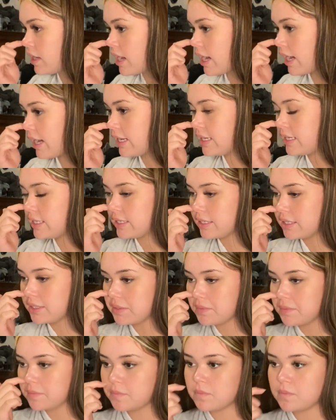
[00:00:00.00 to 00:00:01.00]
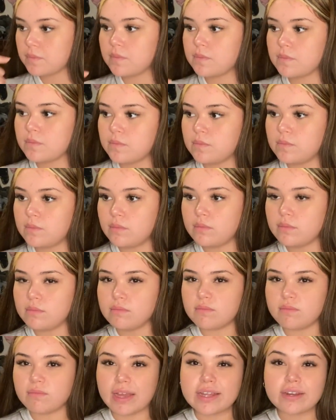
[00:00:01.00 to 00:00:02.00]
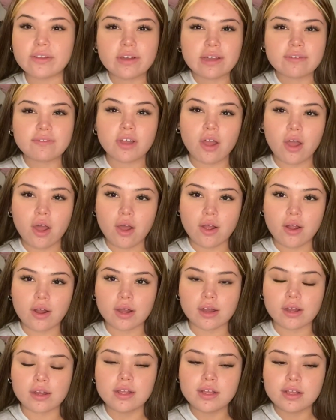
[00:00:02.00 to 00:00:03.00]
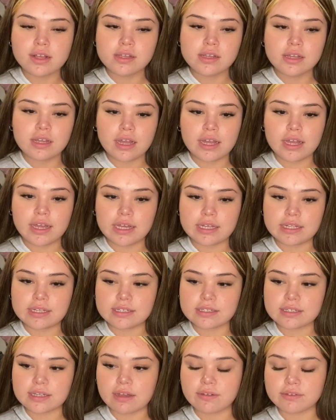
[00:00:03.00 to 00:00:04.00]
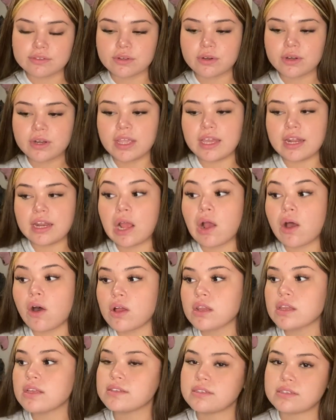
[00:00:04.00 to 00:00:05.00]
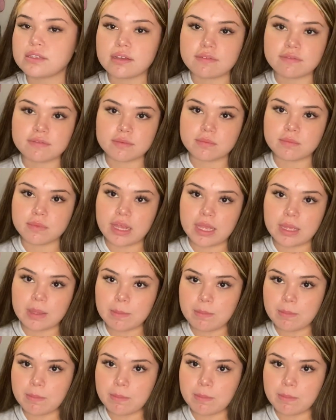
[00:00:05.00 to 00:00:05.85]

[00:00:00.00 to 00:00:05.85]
I don't have a car, and I was already getting all this stuff from like